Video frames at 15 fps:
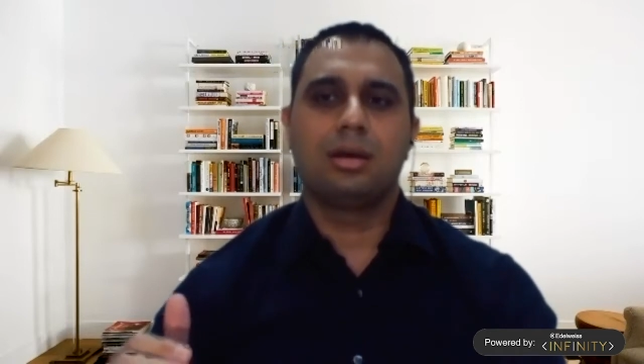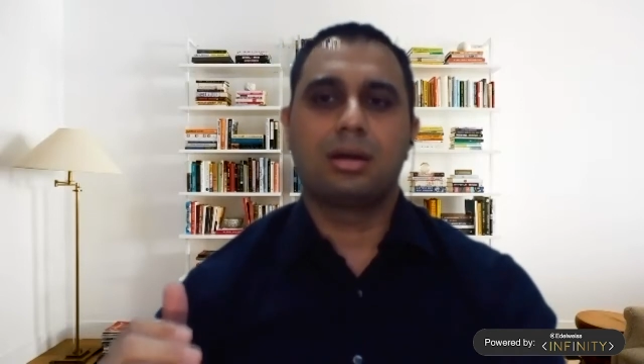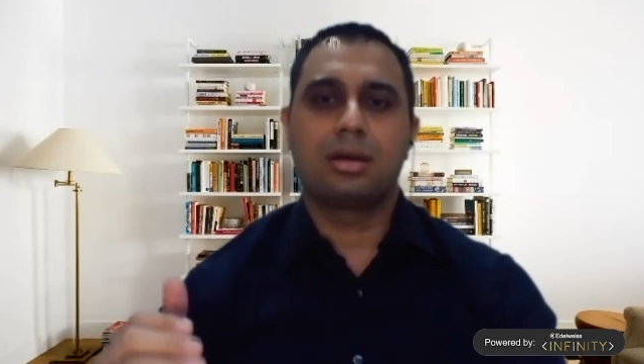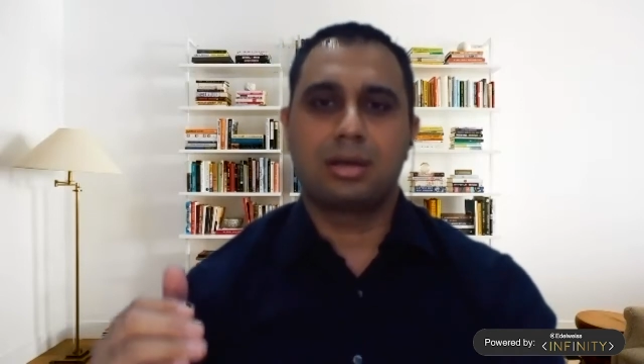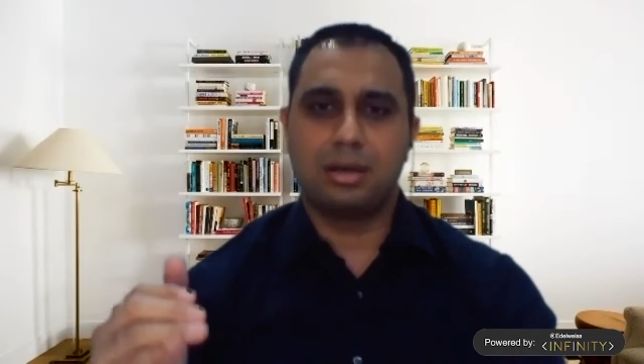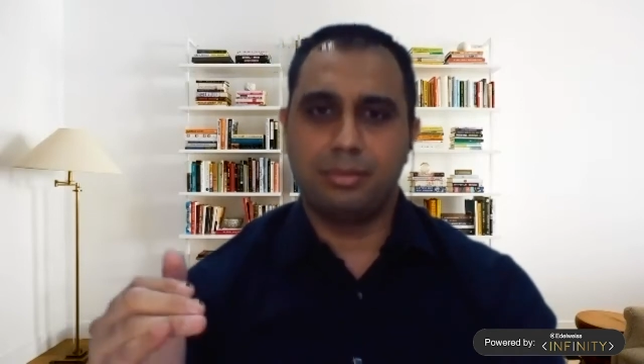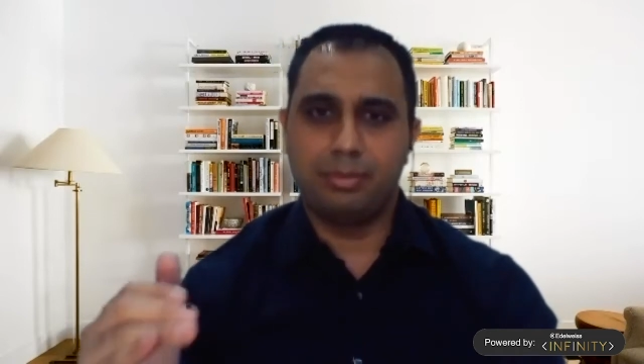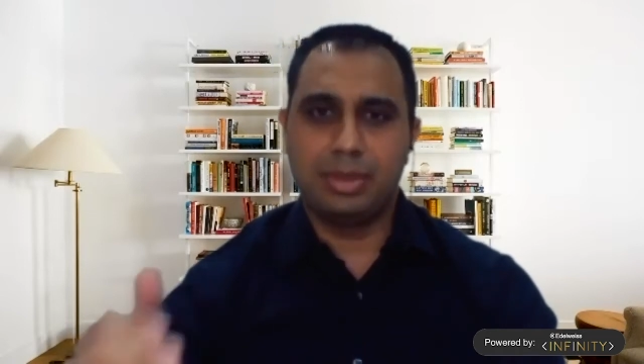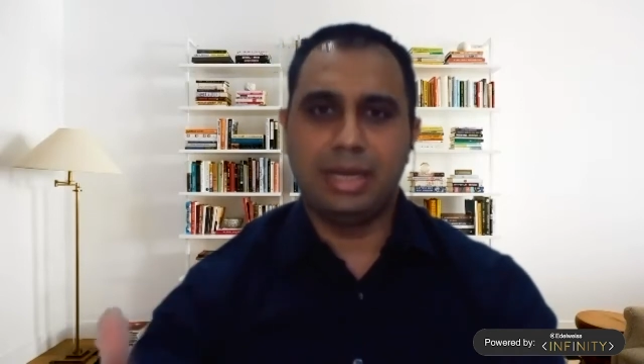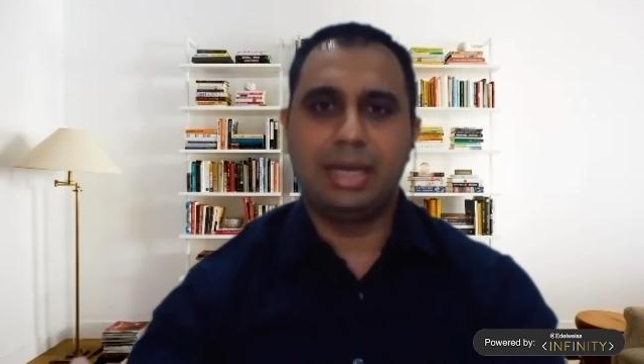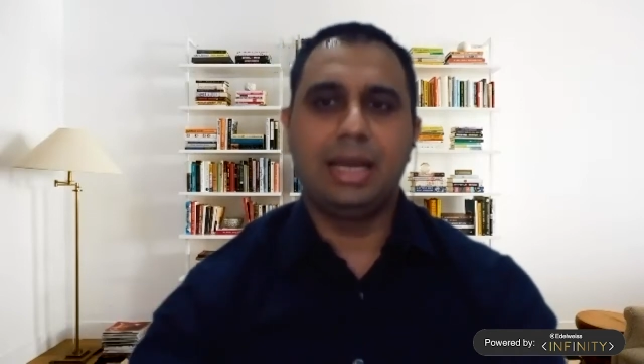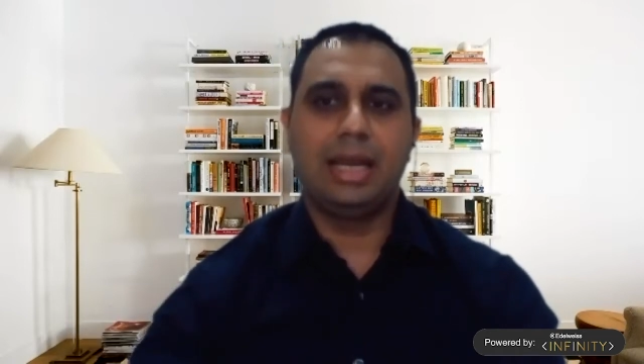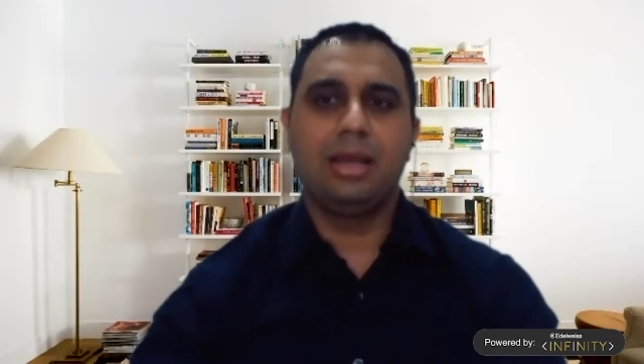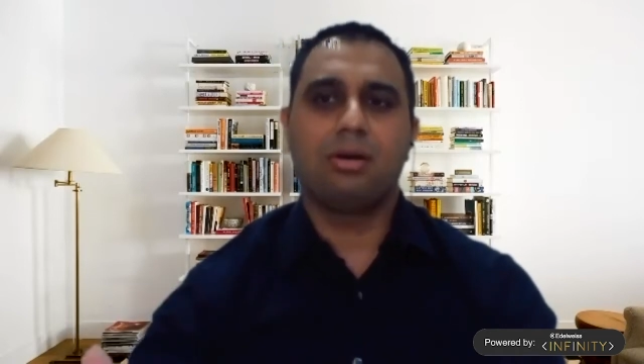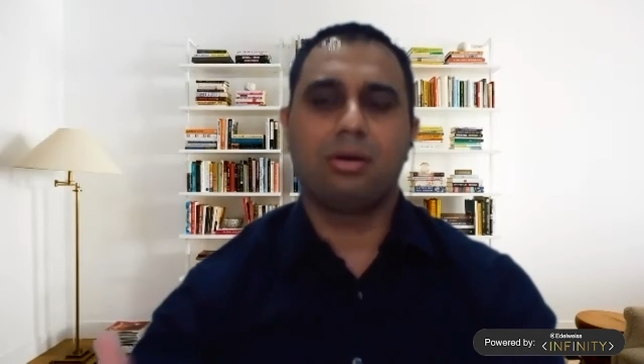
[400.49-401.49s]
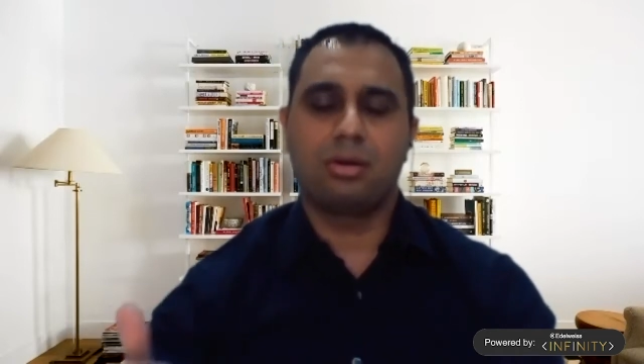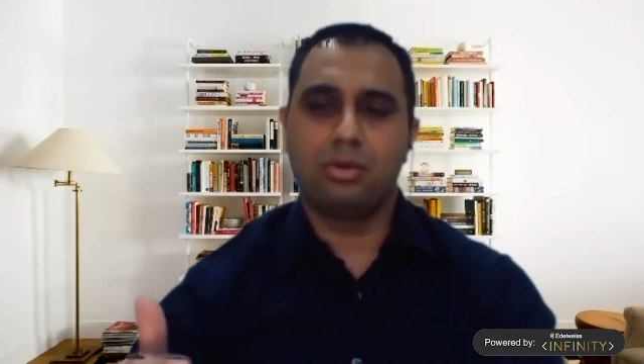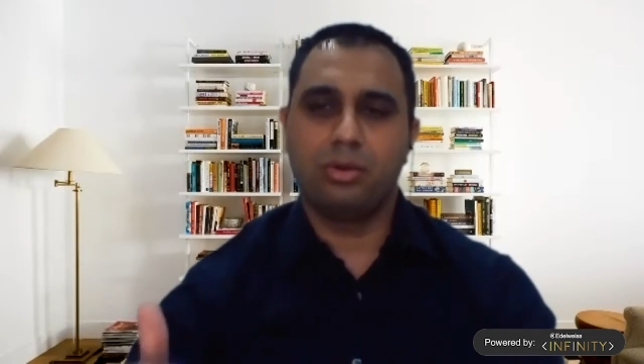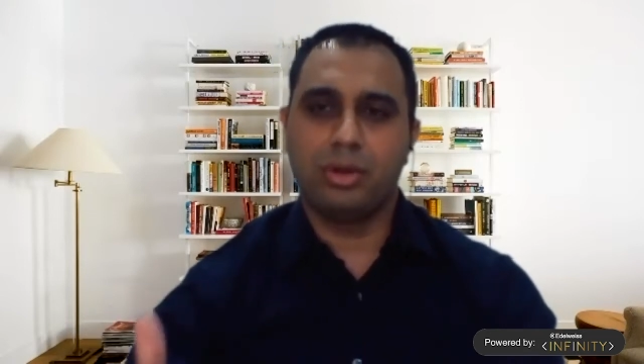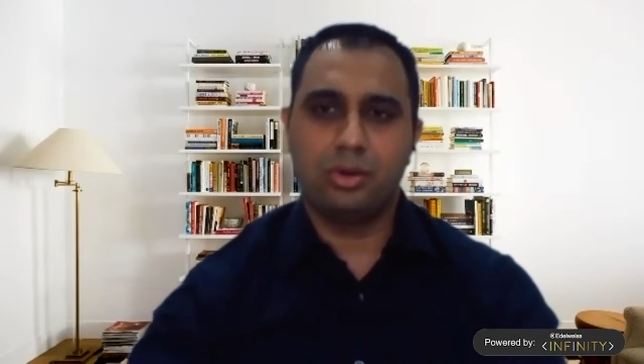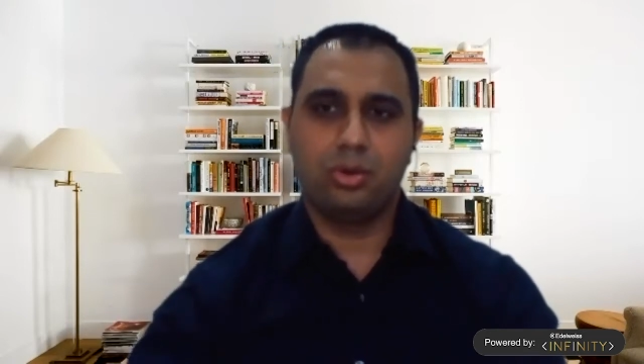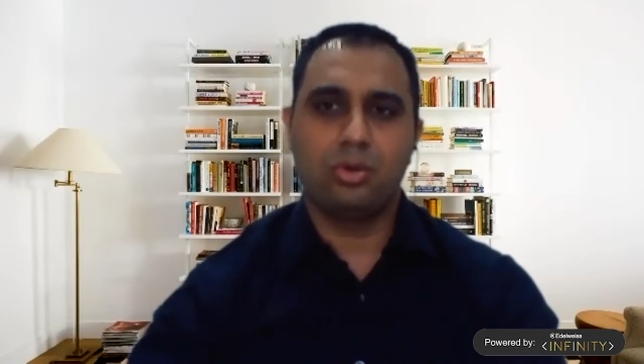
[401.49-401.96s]
completely or
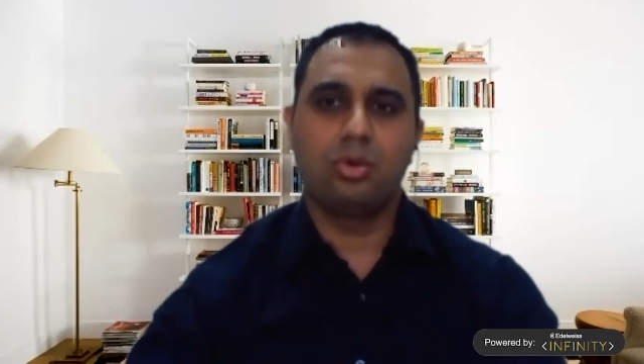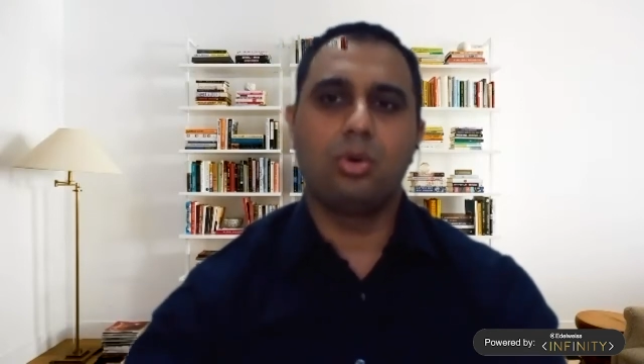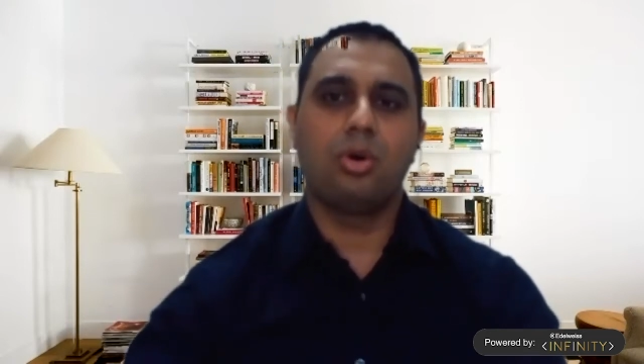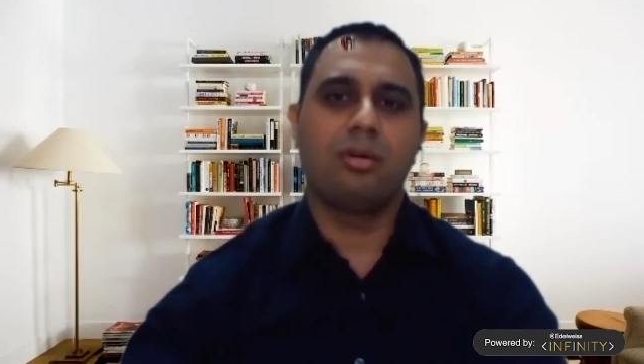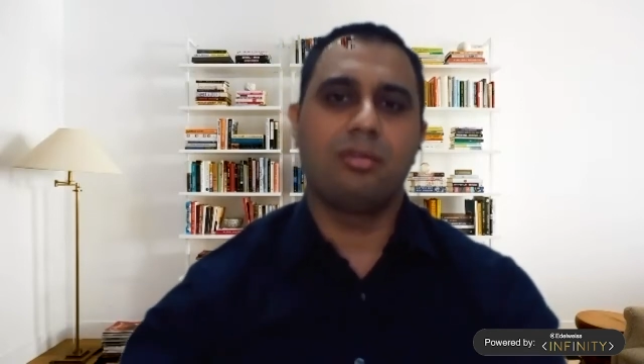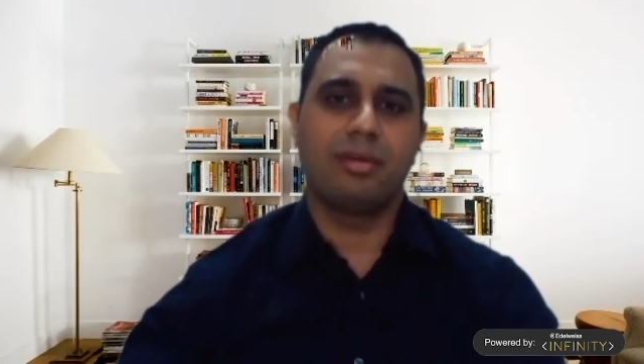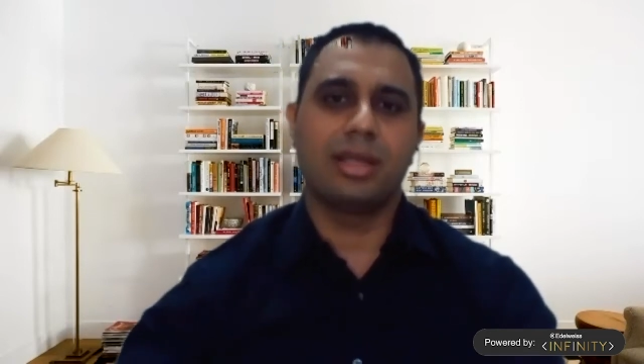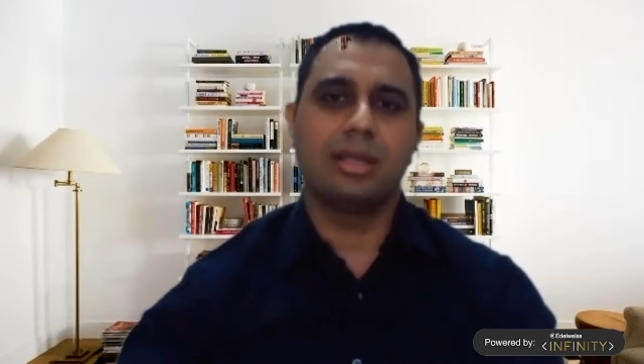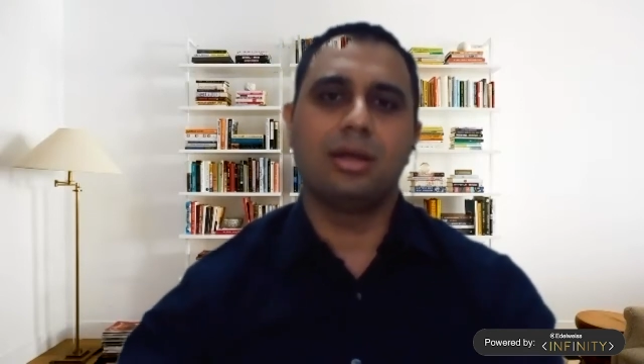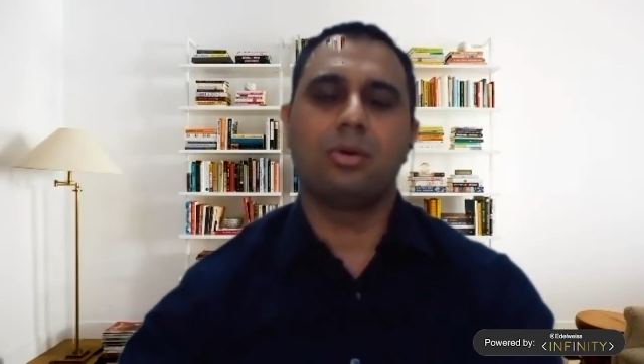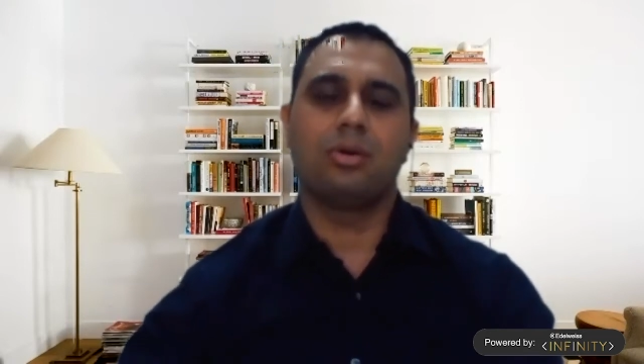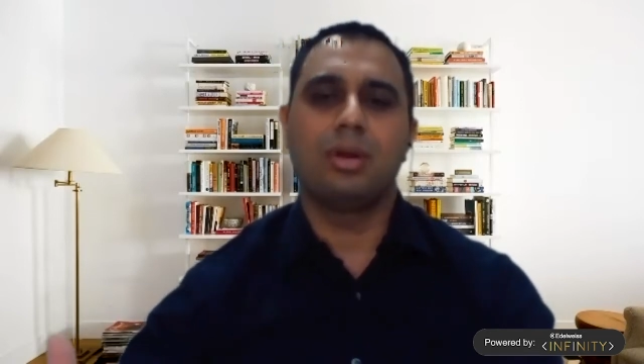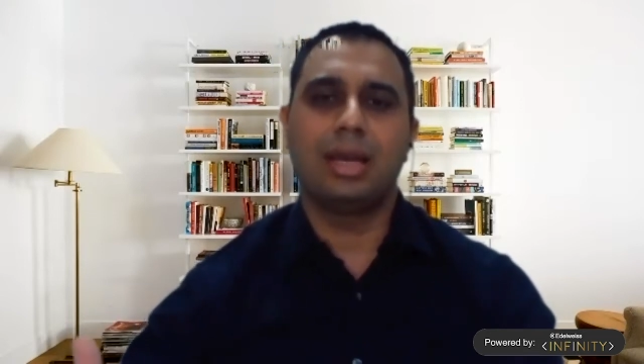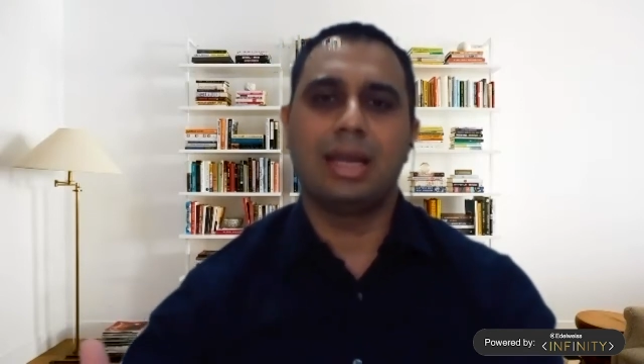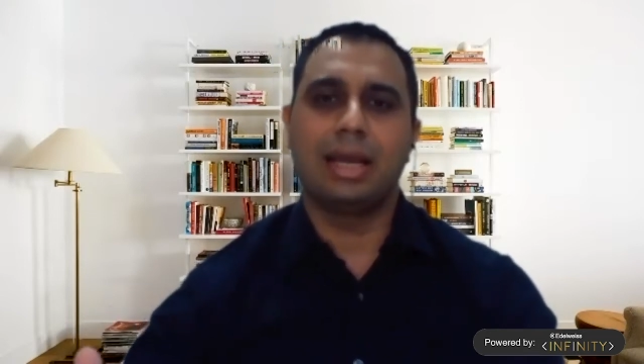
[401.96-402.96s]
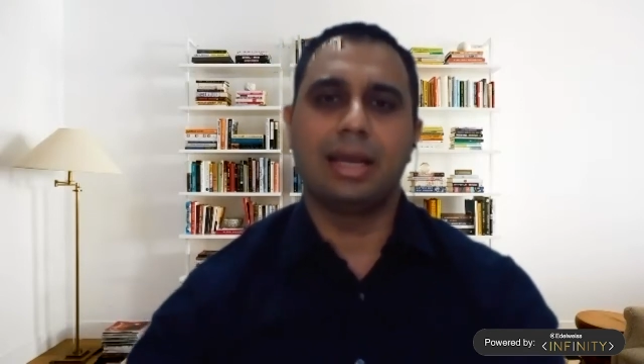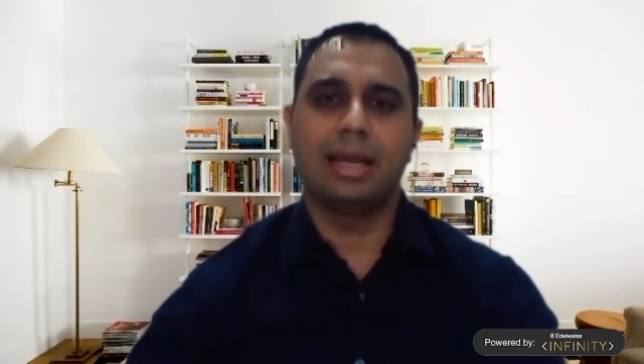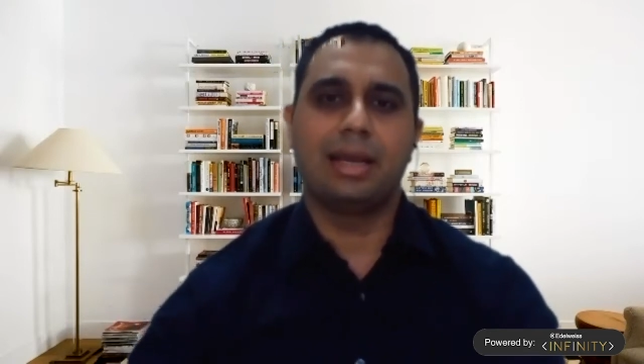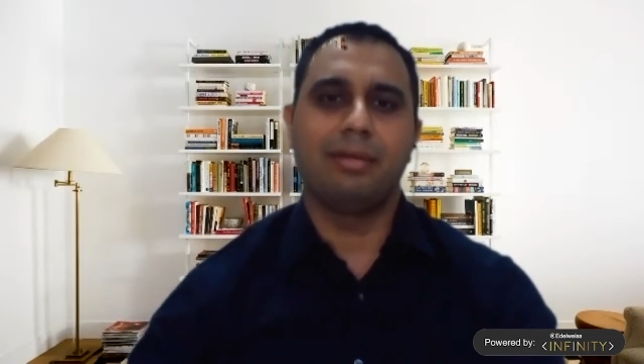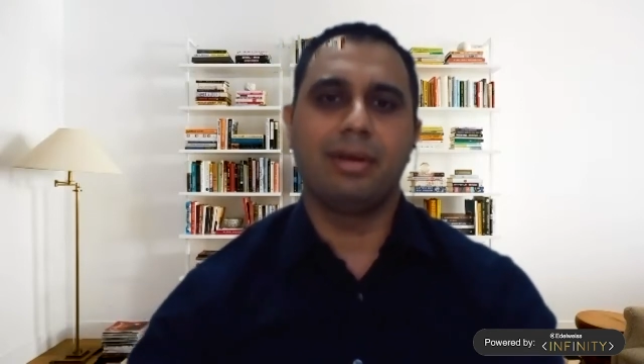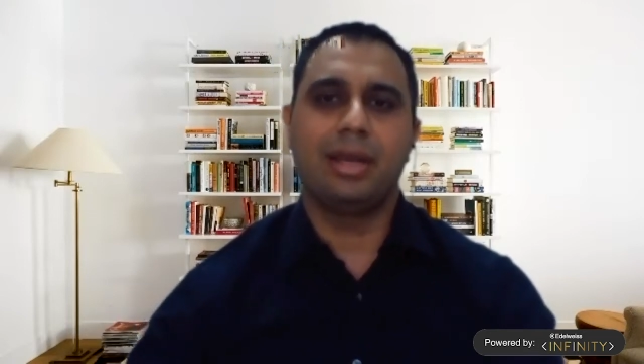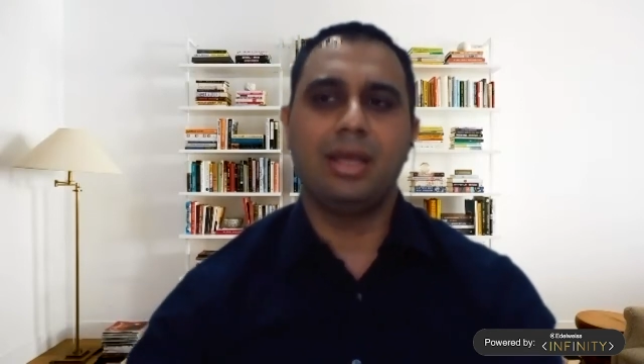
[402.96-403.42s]
going to go away, the whole
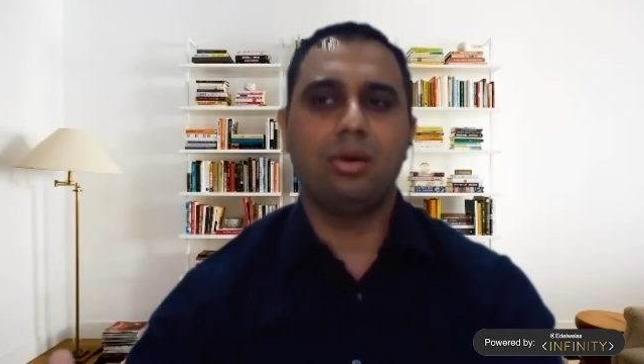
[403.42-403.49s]
negativity,